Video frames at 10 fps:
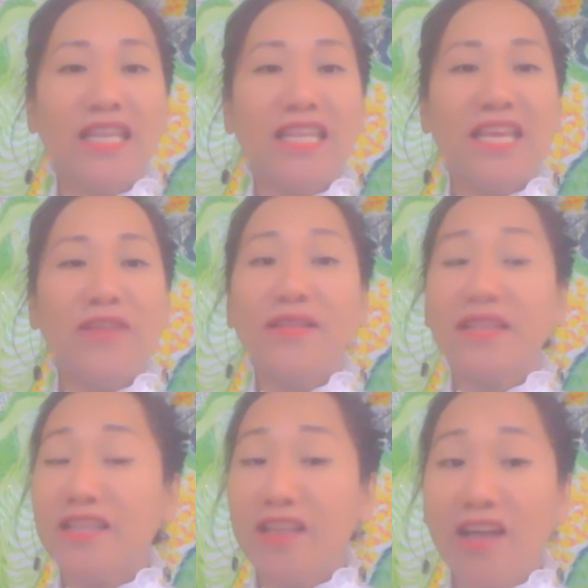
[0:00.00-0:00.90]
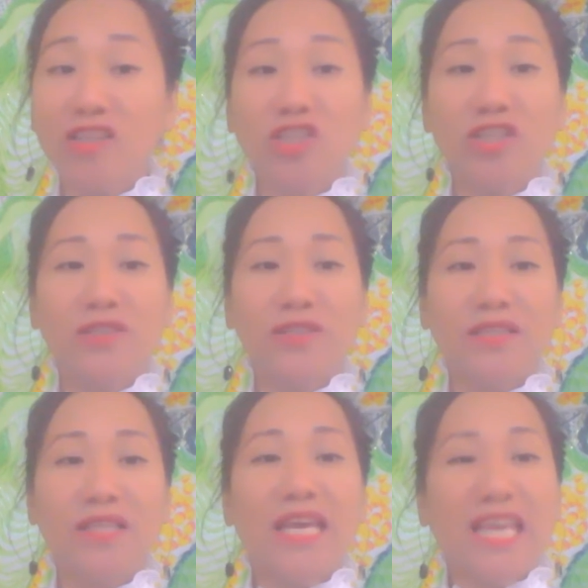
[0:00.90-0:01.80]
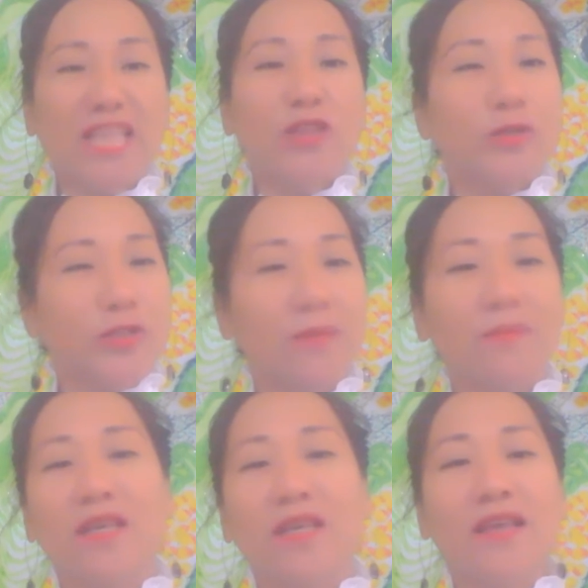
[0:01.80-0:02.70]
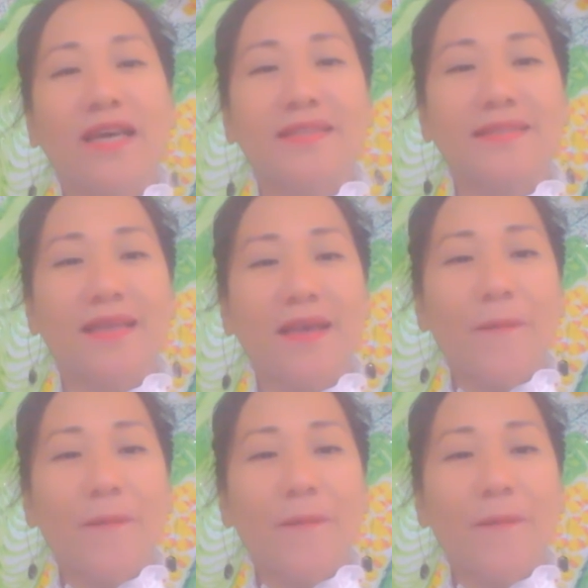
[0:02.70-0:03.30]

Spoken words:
inherent in young children into something that's